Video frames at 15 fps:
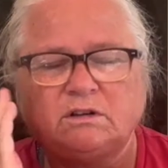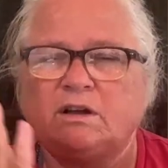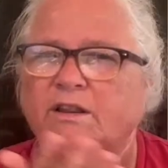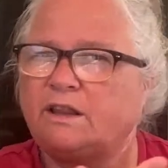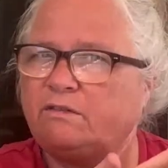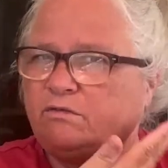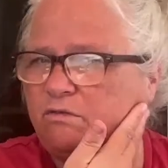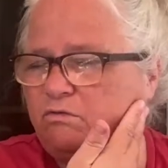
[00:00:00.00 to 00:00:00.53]

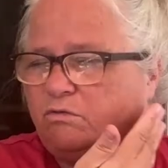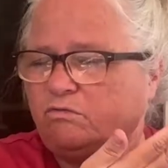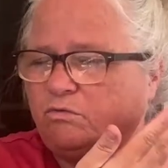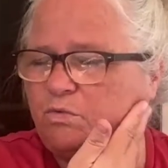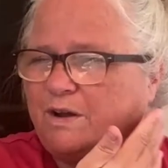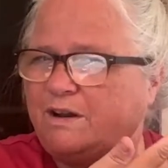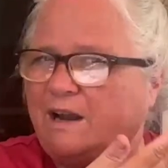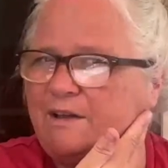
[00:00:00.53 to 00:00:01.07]
The
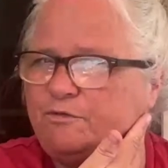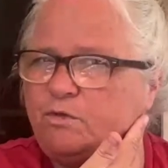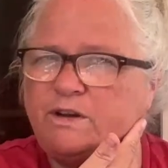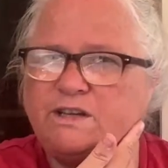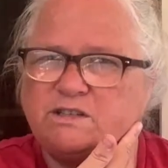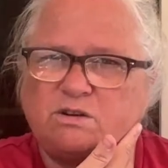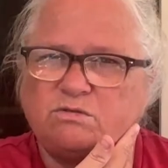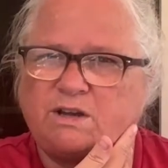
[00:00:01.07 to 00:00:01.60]
left one
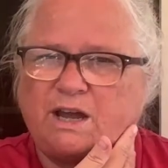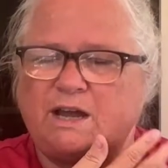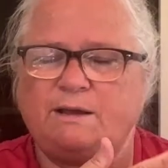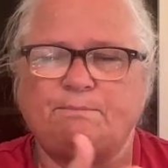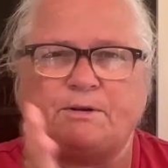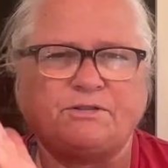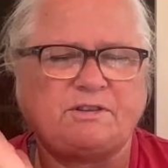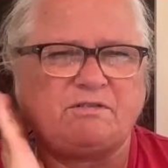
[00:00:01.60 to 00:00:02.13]
is okay,
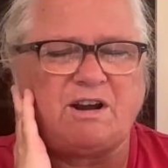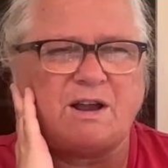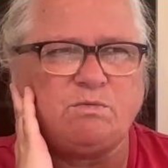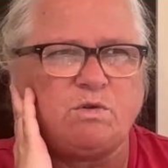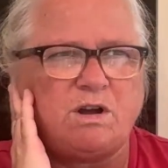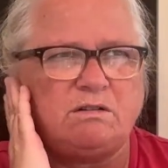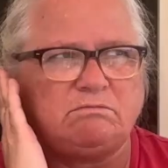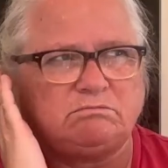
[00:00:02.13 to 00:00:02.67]
but the right
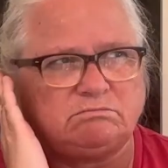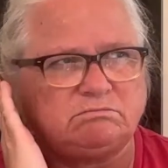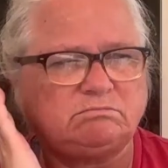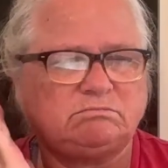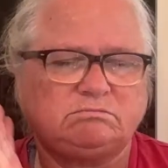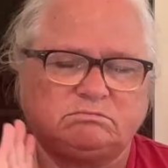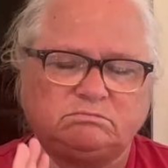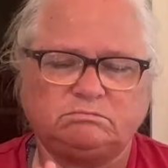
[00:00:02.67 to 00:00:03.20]
one,
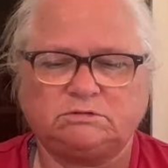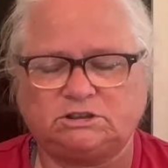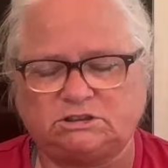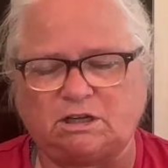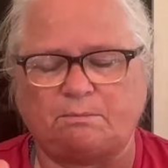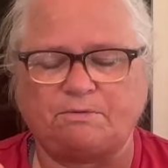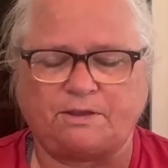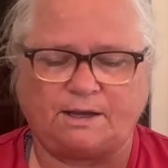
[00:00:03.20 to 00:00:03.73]

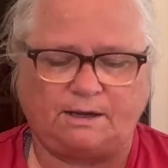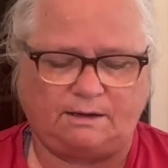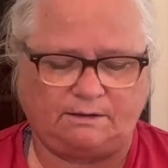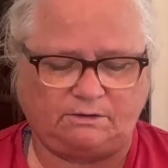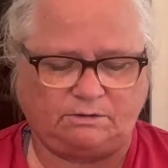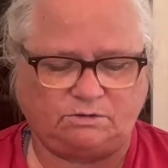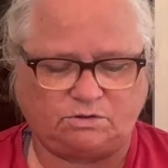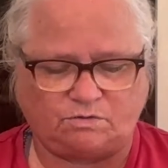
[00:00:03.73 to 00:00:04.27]

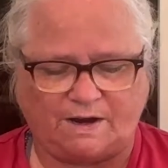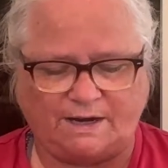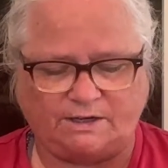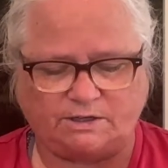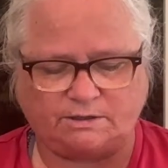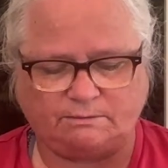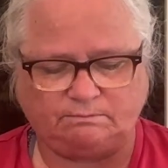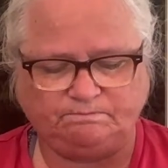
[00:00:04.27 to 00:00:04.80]
something strange.